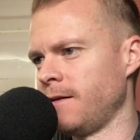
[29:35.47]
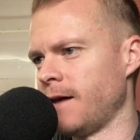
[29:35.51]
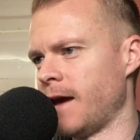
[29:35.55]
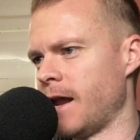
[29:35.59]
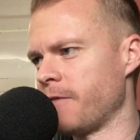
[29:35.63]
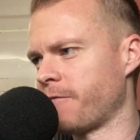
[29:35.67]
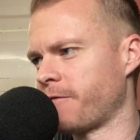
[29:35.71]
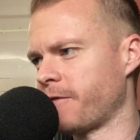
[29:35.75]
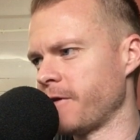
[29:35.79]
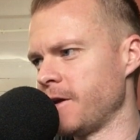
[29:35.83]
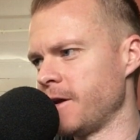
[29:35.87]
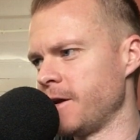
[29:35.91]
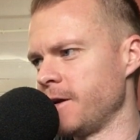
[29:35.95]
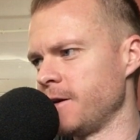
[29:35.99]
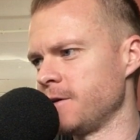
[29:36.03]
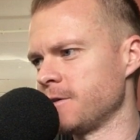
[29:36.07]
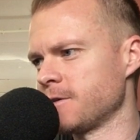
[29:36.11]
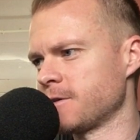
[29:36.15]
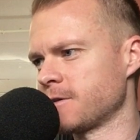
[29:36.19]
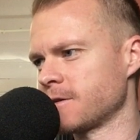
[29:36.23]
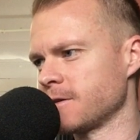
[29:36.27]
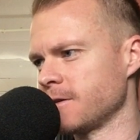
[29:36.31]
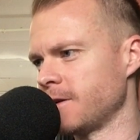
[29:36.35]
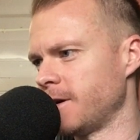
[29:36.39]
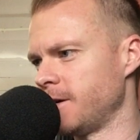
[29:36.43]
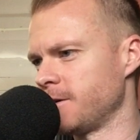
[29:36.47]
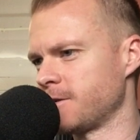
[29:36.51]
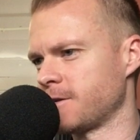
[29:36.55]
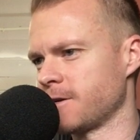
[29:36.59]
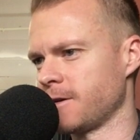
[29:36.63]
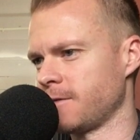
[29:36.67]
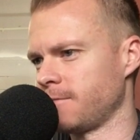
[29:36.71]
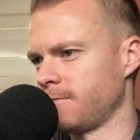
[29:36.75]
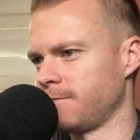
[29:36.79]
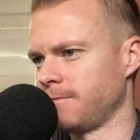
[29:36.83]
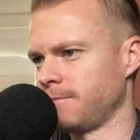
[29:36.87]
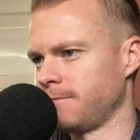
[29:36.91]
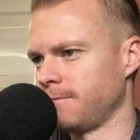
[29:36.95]
And if he is
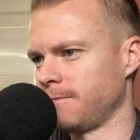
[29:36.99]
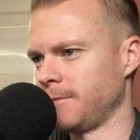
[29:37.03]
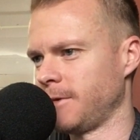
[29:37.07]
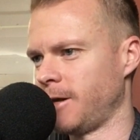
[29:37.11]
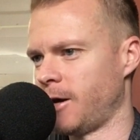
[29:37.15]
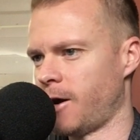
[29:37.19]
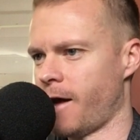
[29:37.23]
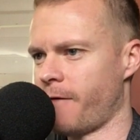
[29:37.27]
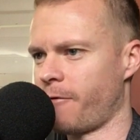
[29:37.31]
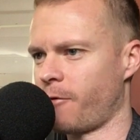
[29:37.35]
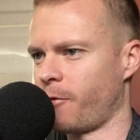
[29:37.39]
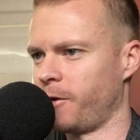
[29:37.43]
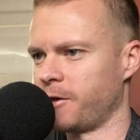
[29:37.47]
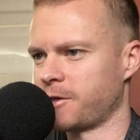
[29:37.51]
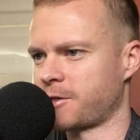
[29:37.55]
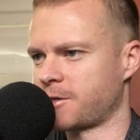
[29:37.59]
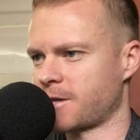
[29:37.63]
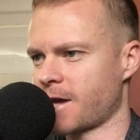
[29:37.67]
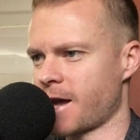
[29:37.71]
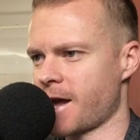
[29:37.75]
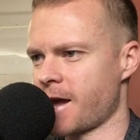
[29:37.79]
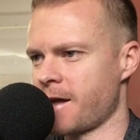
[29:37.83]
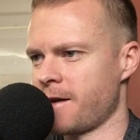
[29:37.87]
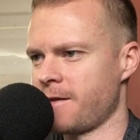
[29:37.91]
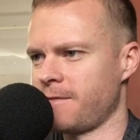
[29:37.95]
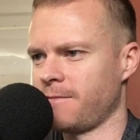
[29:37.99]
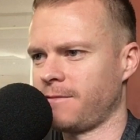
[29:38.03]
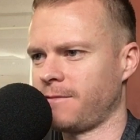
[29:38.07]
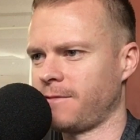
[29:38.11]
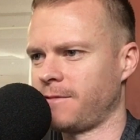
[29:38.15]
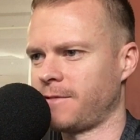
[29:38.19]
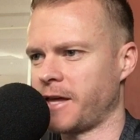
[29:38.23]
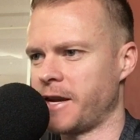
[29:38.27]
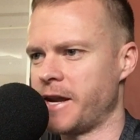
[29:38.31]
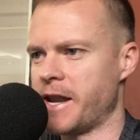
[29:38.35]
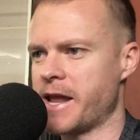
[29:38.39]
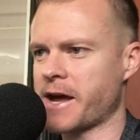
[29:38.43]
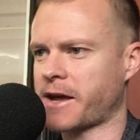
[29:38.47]
it, you know, everyone's saying
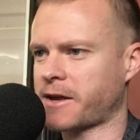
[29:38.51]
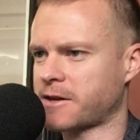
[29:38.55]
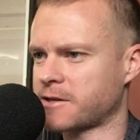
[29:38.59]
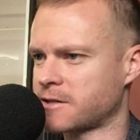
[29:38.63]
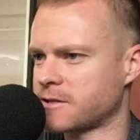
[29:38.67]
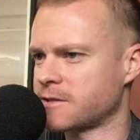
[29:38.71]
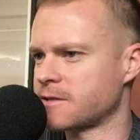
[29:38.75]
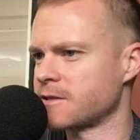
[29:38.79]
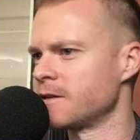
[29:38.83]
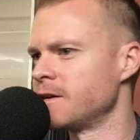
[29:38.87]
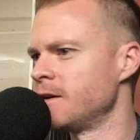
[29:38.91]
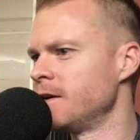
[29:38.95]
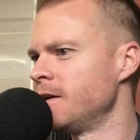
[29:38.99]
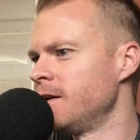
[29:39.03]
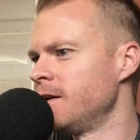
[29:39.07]
the Knicks?